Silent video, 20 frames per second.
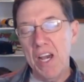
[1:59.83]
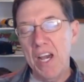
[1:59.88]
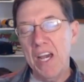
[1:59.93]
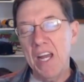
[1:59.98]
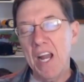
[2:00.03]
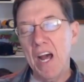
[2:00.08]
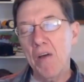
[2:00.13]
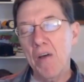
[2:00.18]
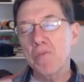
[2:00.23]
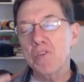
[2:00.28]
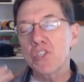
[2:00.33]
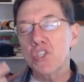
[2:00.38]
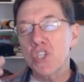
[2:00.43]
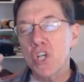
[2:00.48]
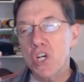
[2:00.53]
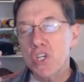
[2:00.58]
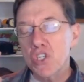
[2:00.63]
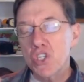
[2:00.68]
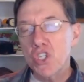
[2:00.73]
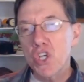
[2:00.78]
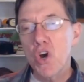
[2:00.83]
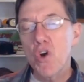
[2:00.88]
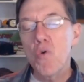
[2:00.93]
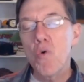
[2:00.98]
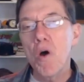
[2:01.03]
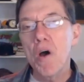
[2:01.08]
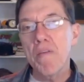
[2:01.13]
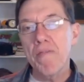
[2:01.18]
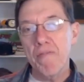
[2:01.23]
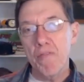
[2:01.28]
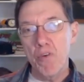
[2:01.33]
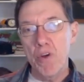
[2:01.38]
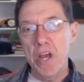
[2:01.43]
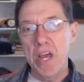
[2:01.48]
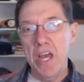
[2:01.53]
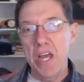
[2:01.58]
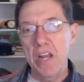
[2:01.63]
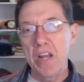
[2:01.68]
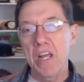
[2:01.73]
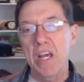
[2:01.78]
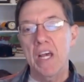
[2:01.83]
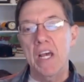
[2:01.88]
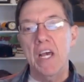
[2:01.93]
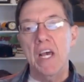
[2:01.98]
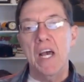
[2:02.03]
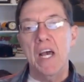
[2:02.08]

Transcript: and I was so afraid.